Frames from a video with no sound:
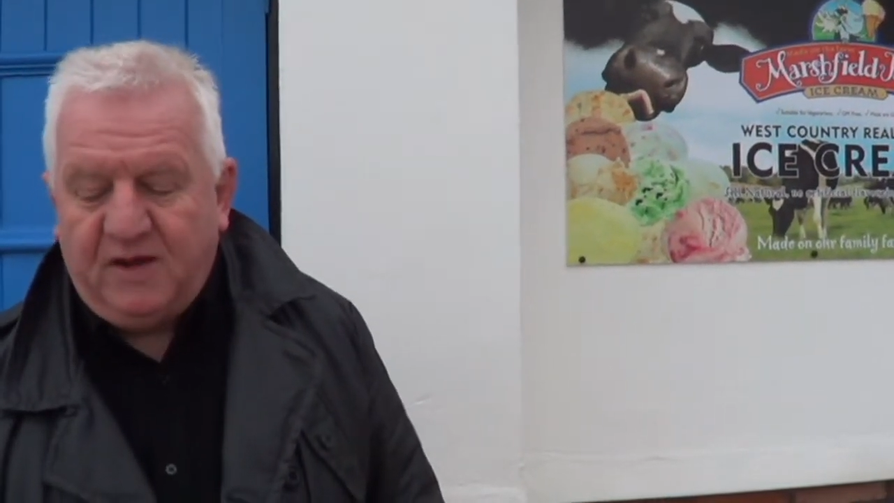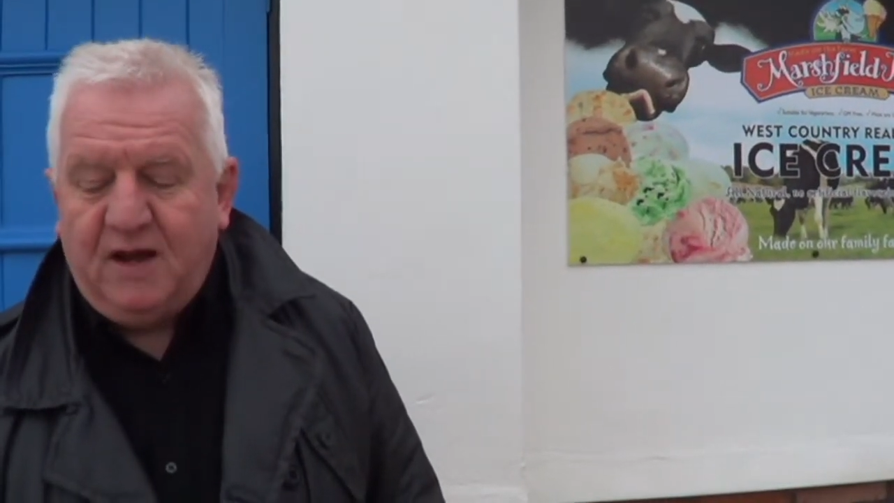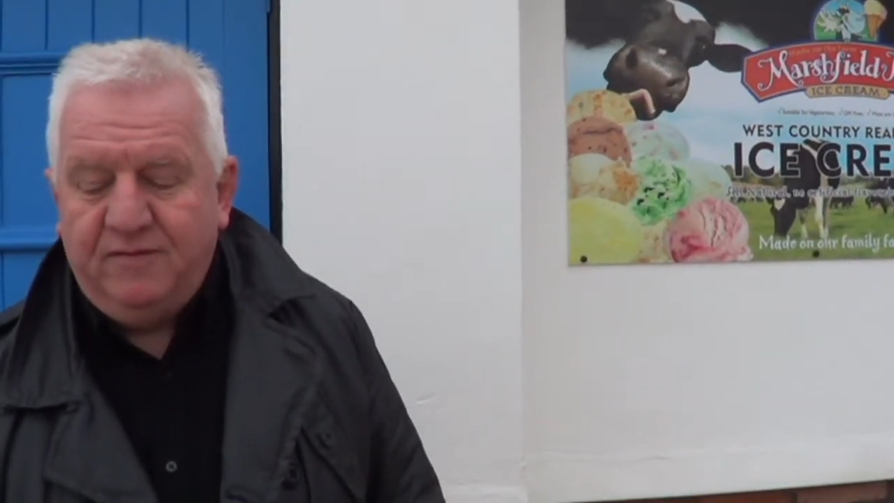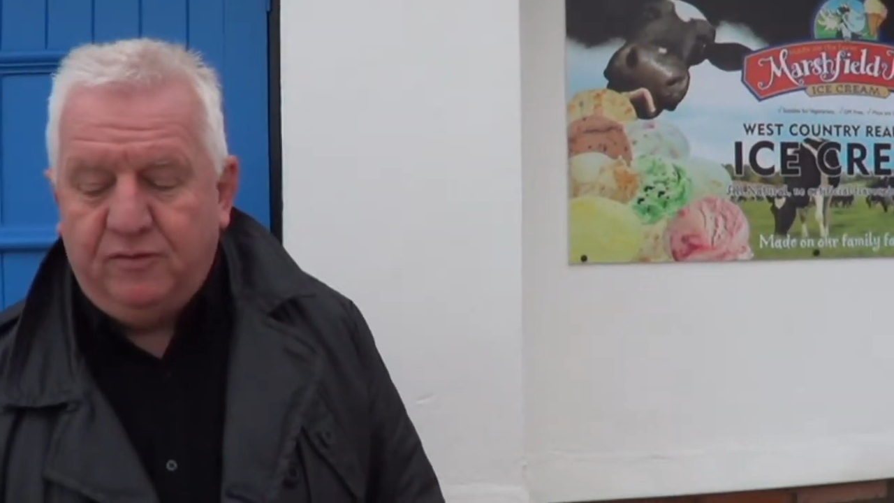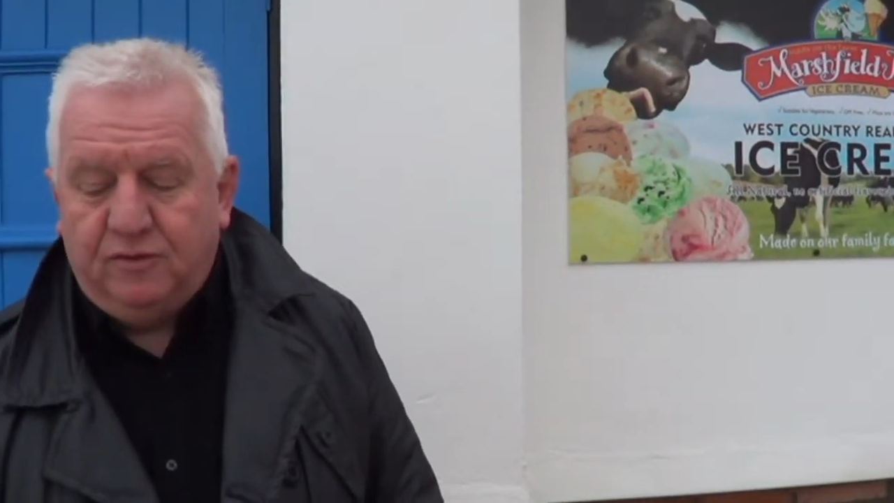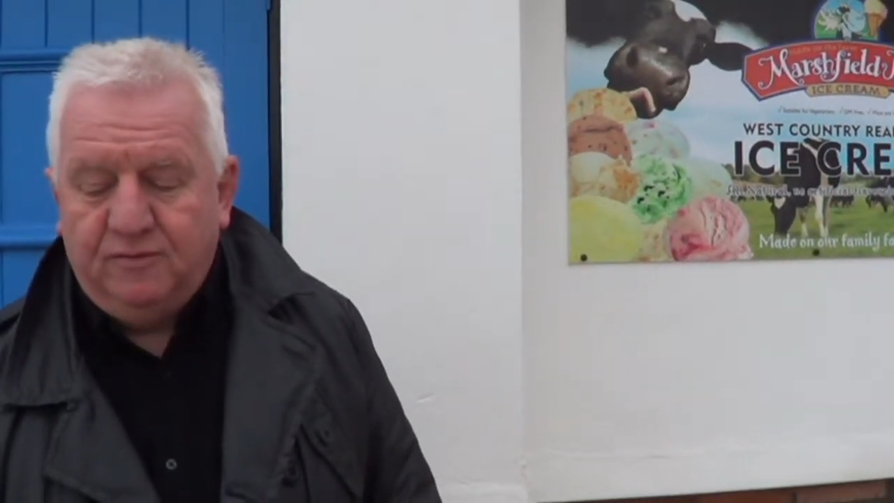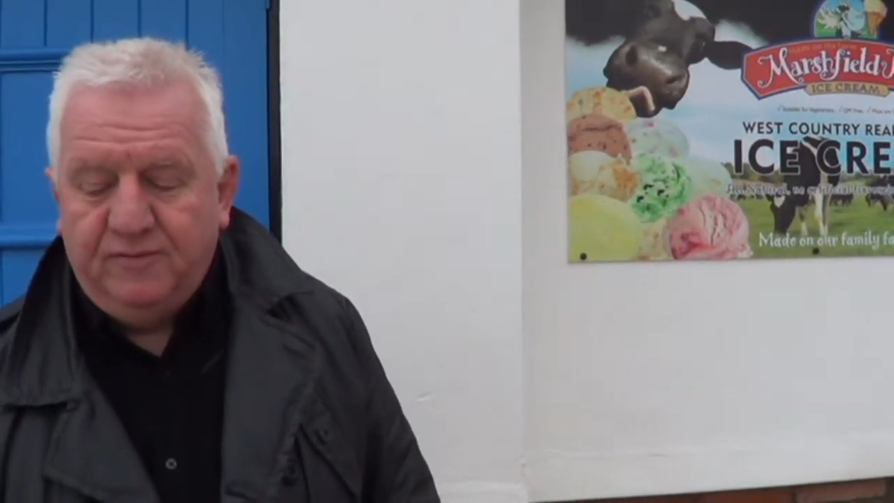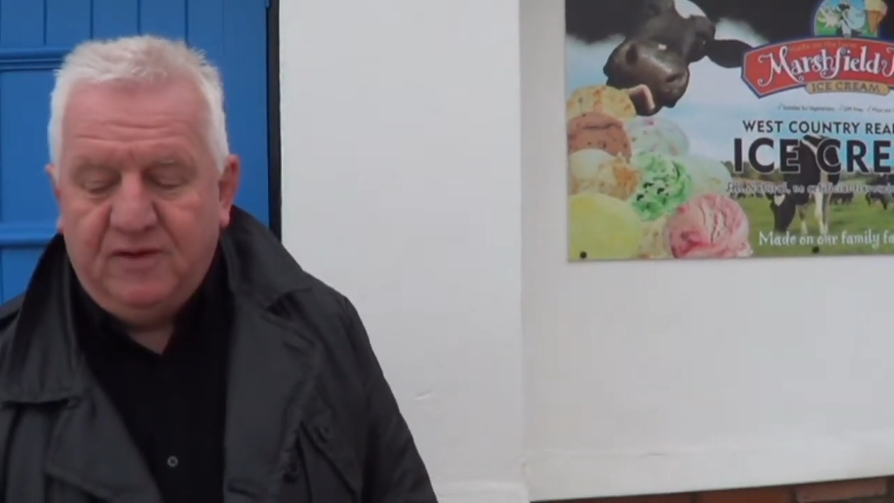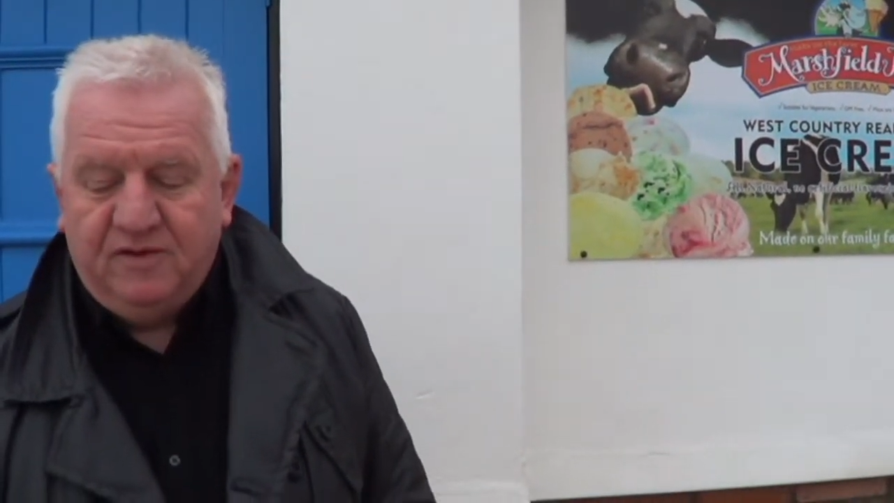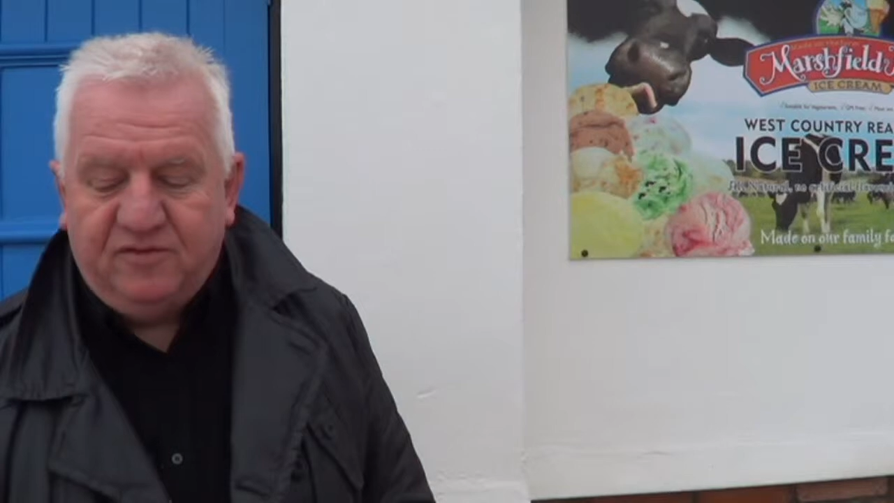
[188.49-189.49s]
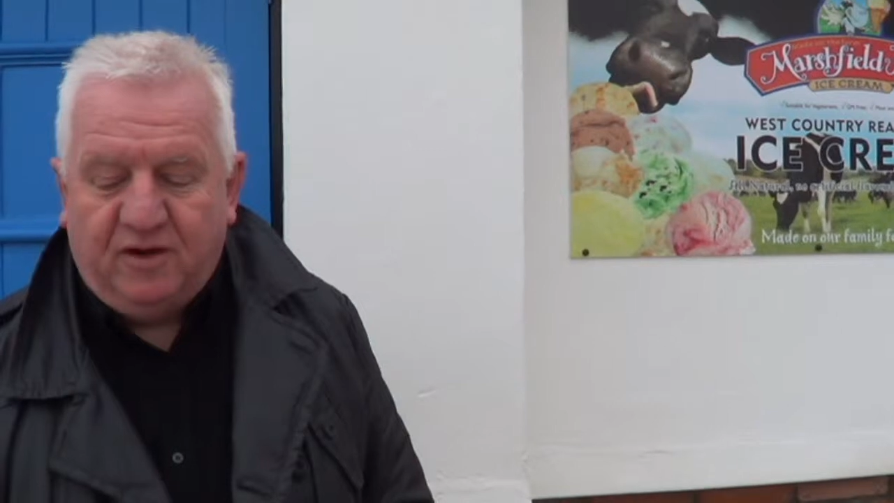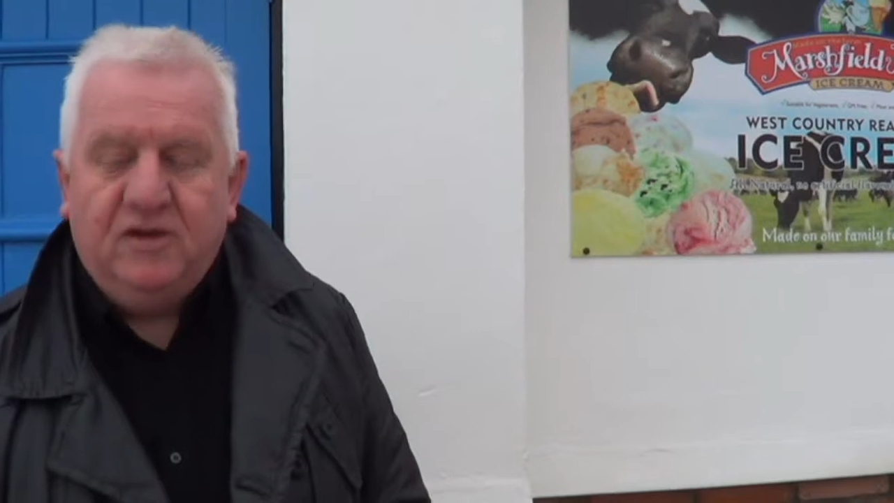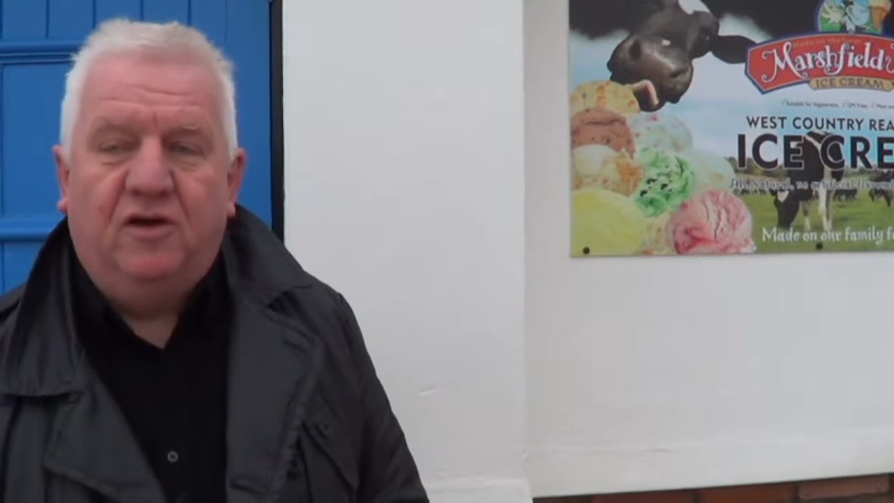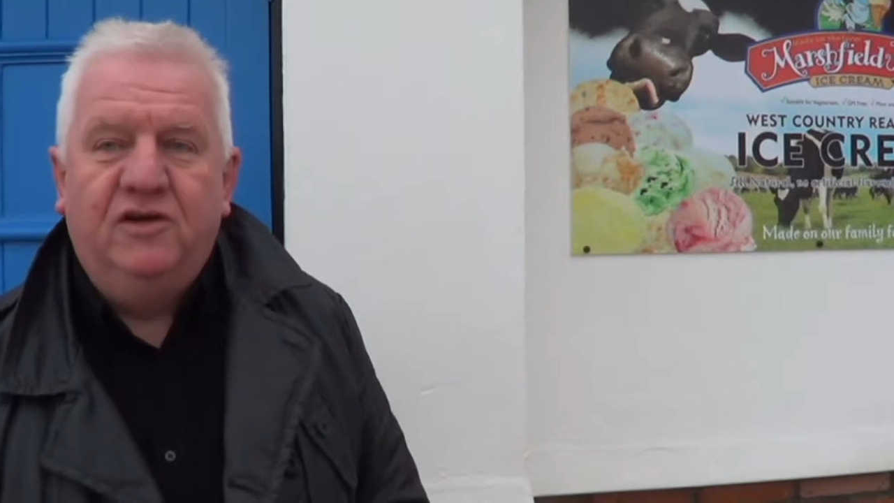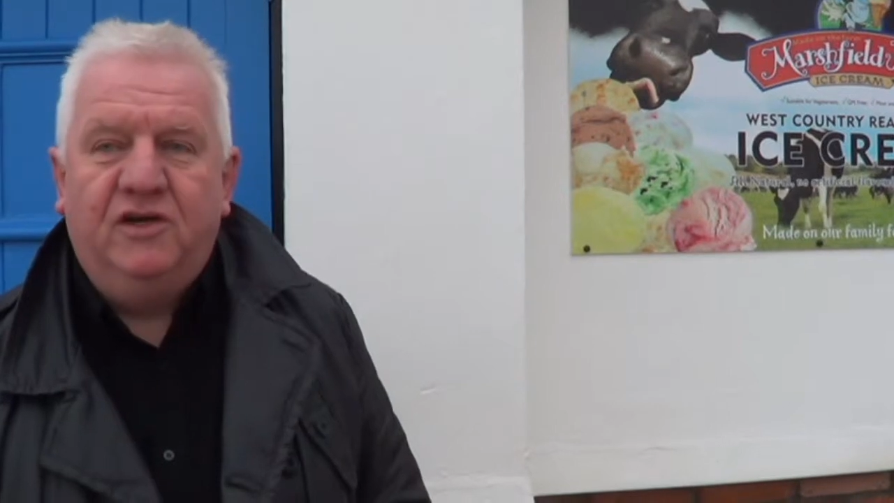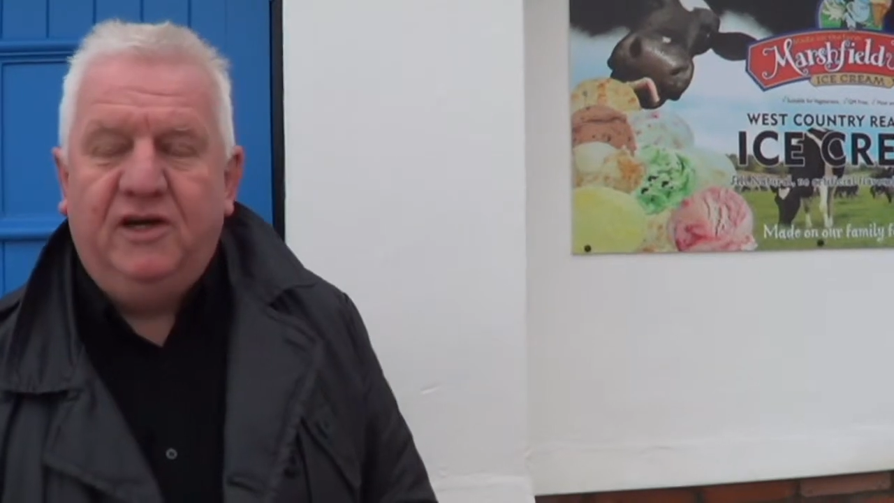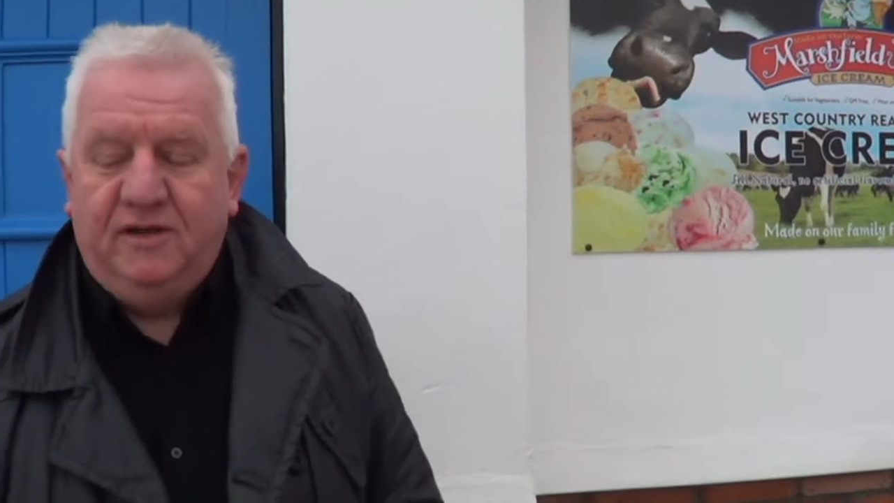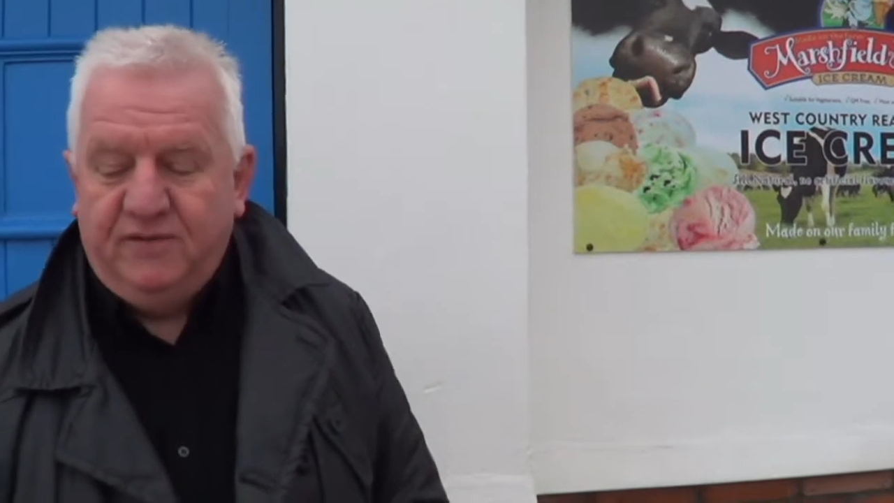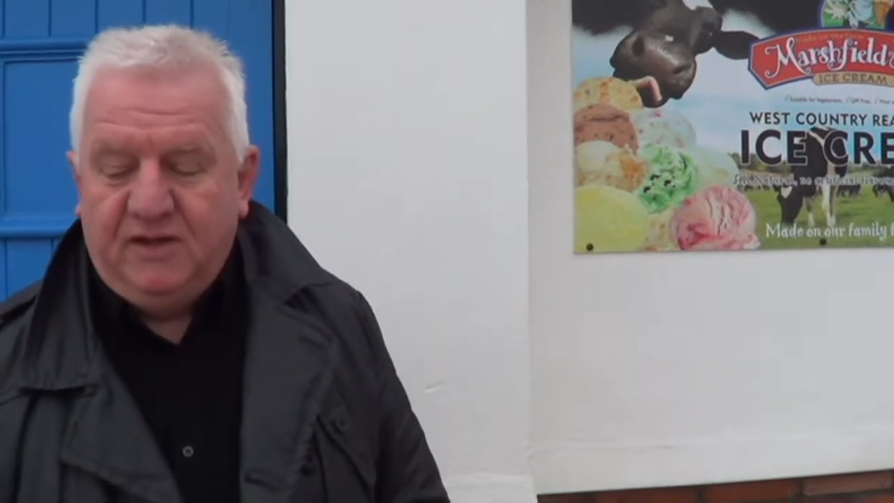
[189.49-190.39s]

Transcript: behavioural psychology